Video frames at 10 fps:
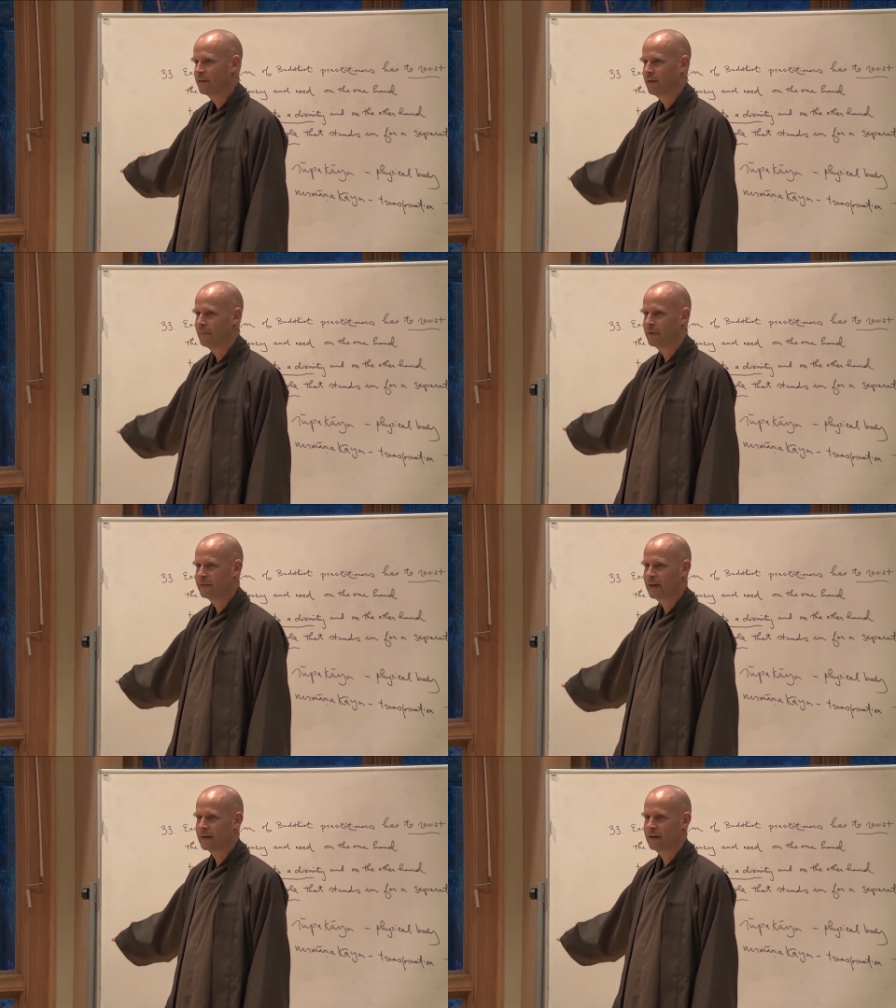Dhamma,
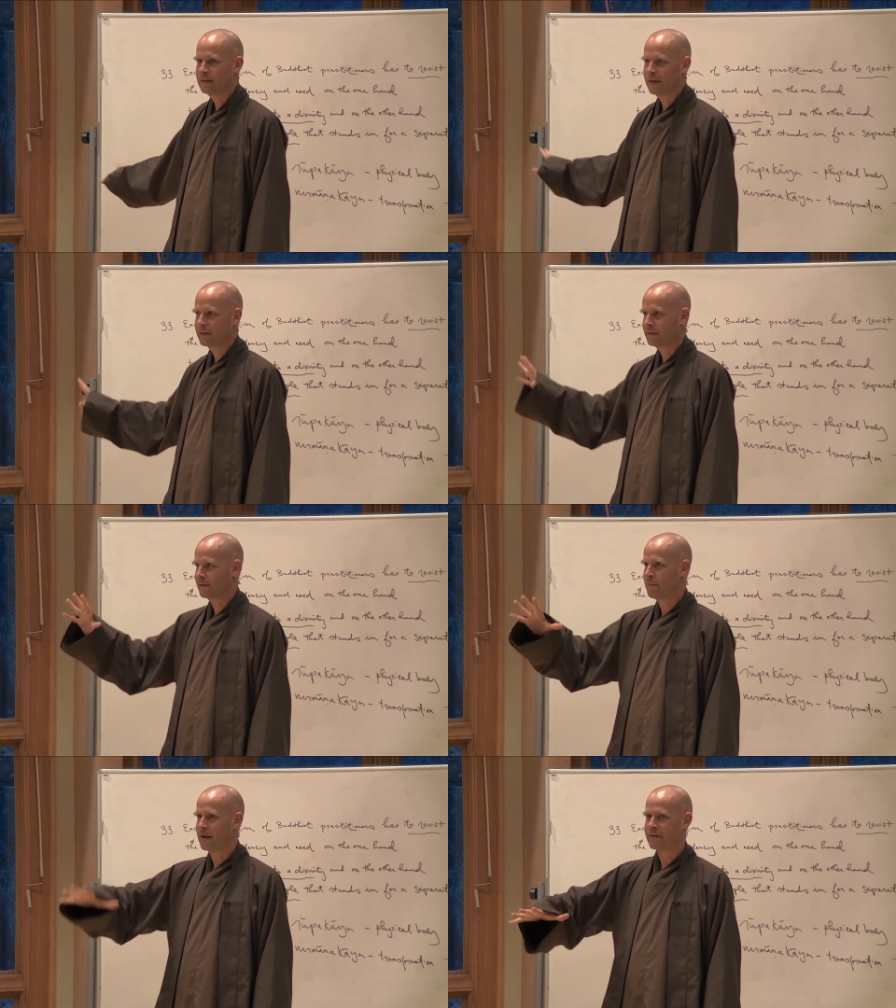Sangha, like
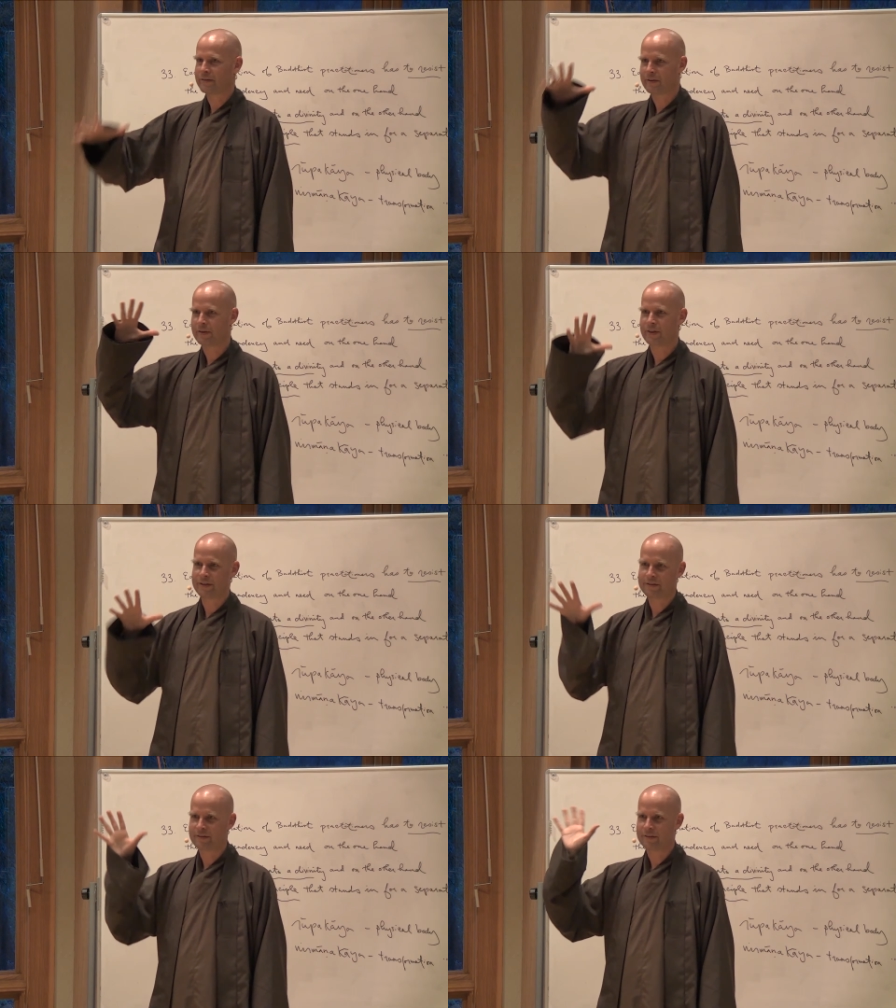the monastery
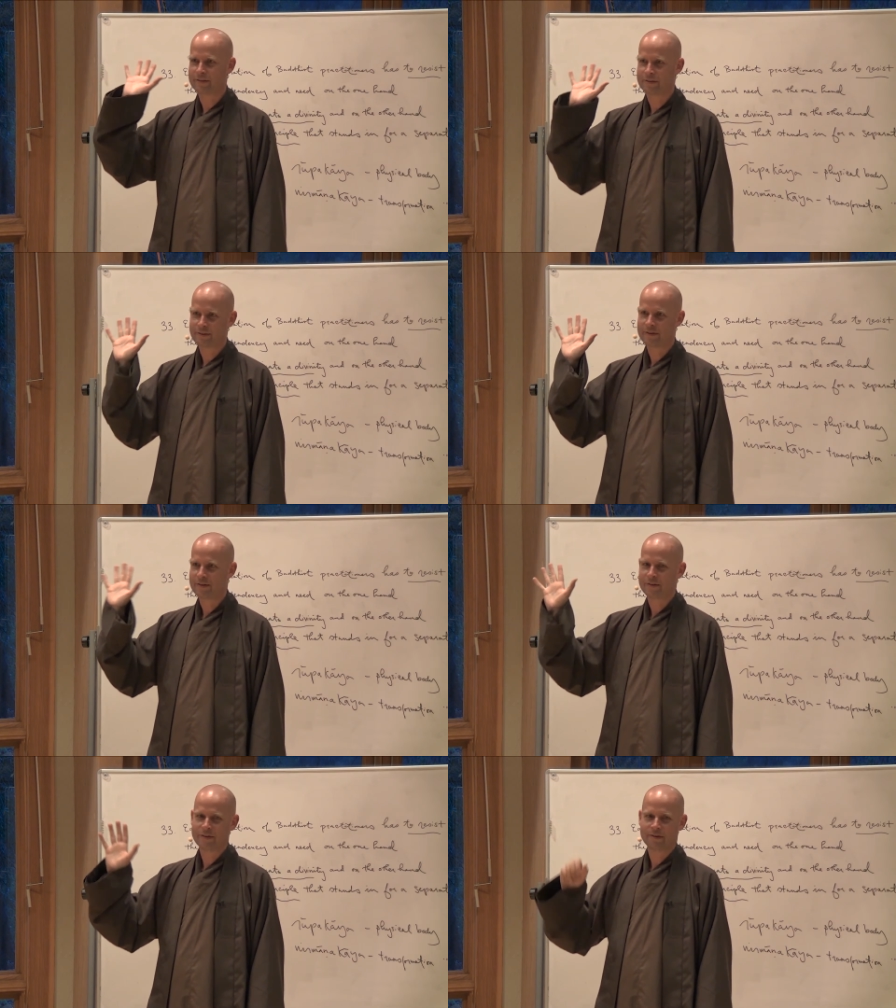is
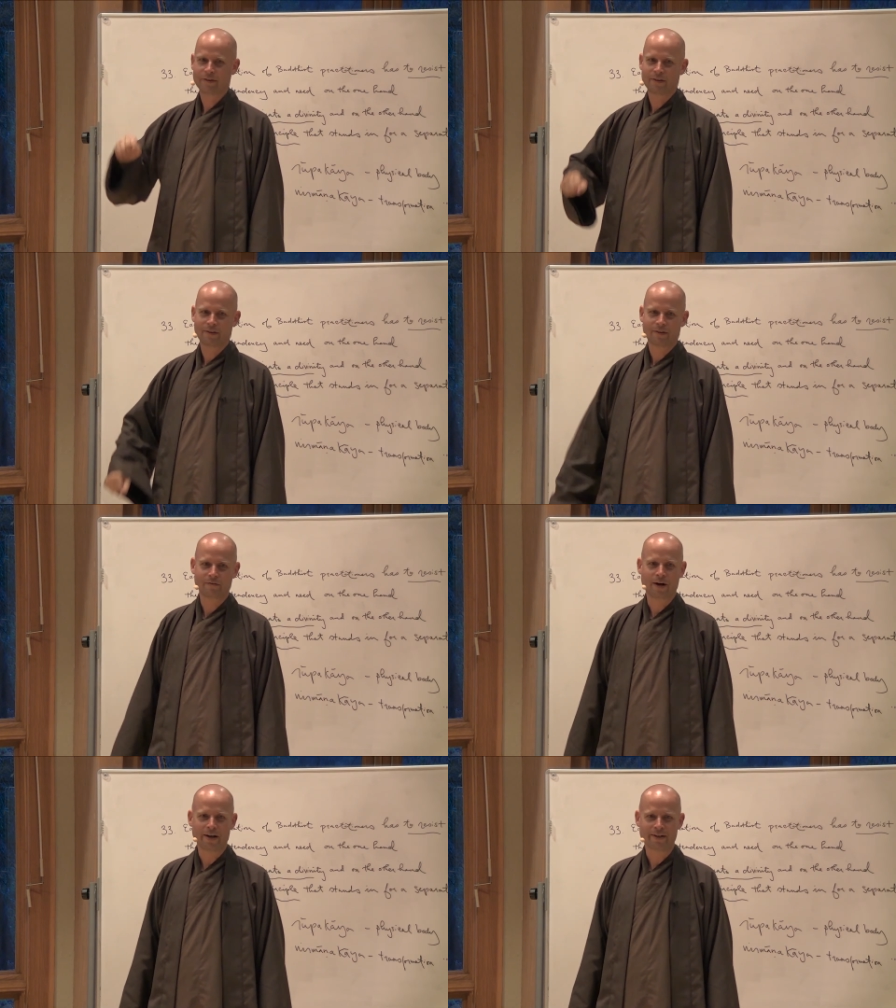
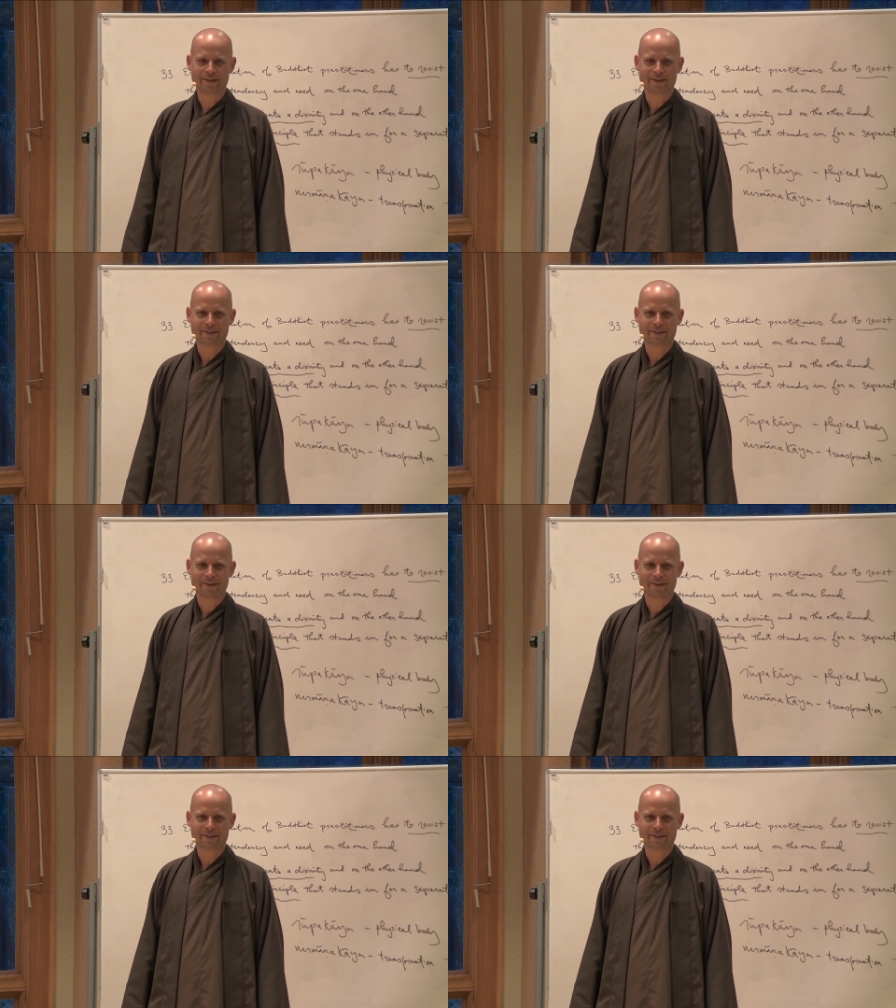divine.